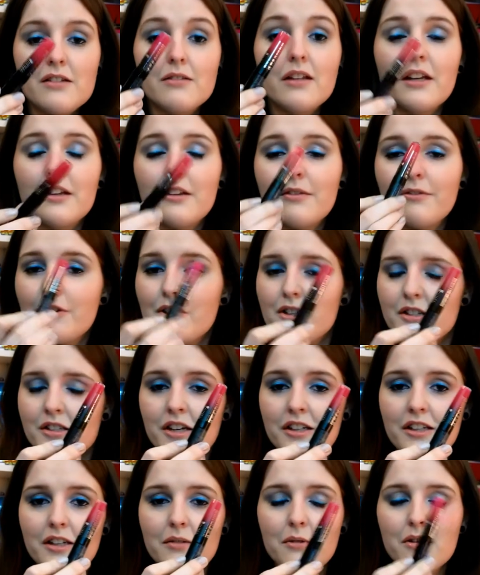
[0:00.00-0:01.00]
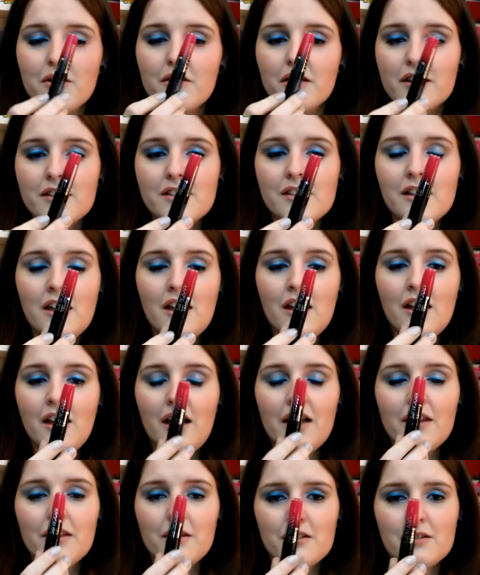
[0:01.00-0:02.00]
Like the first night I wore this,
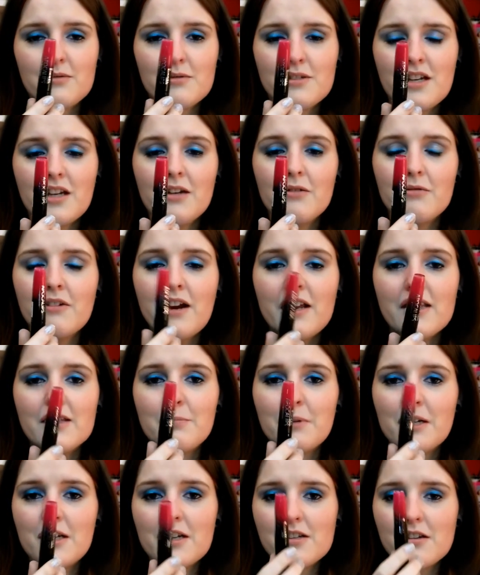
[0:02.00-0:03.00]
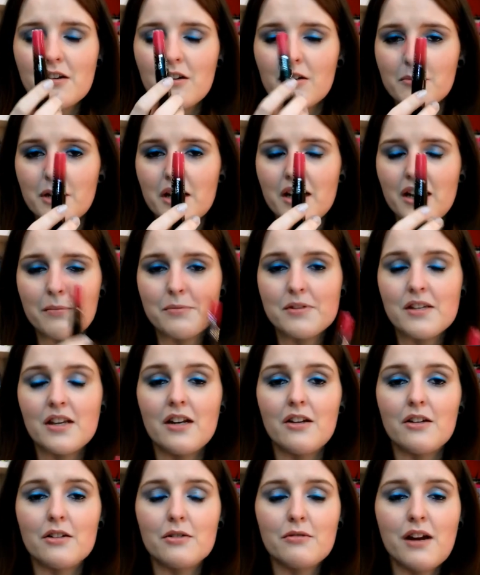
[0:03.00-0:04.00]
I thought it was like a red because on my lips it
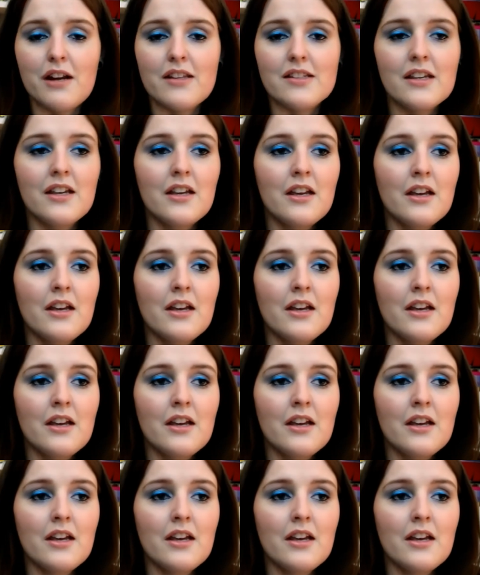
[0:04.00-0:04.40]
looked red.